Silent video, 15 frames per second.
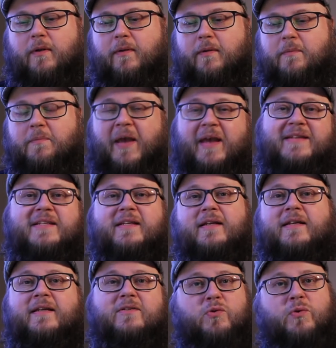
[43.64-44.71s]

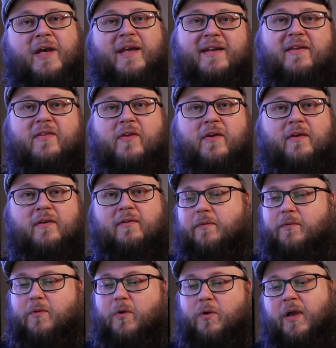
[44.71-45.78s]
basically to anything.
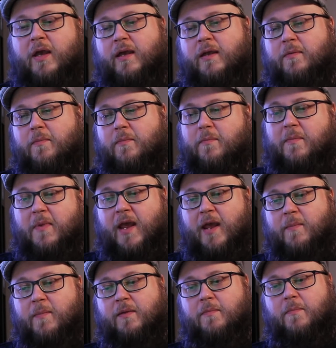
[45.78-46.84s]
Okay,
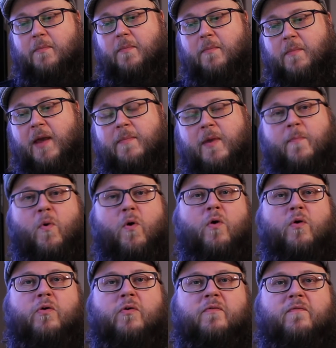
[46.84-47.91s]
maybe maybe
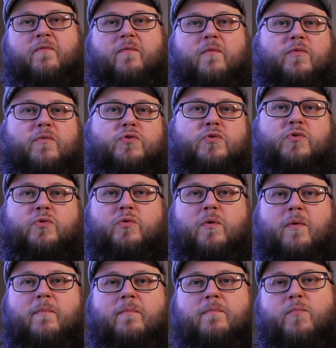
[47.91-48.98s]
more
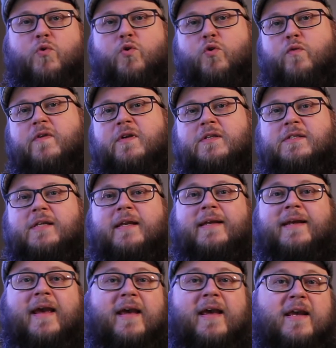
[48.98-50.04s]
to movies and
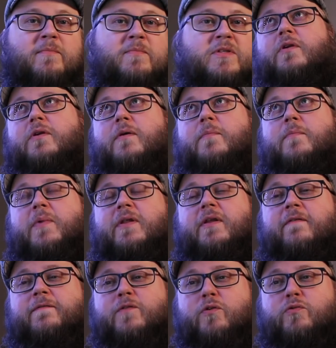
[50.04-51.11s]
games, but
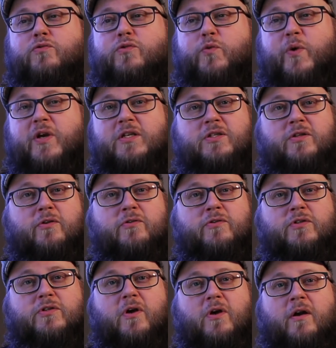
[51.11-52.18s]
if those
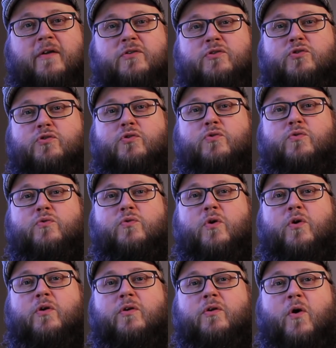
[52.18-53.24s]
questions aren't too
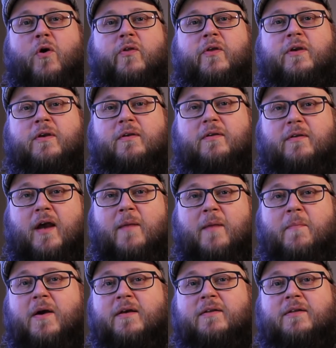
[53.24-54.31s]
naughty, I
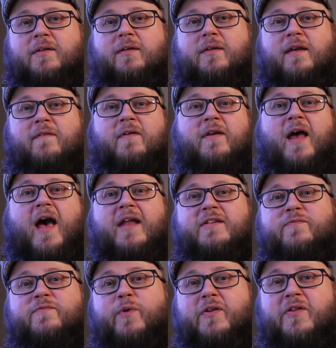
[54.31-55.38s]
might even
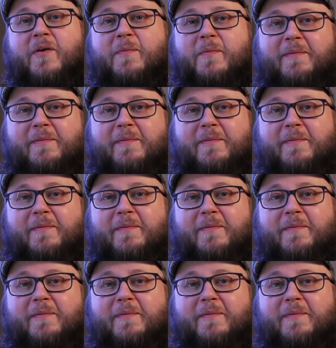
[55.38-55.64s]
answer them.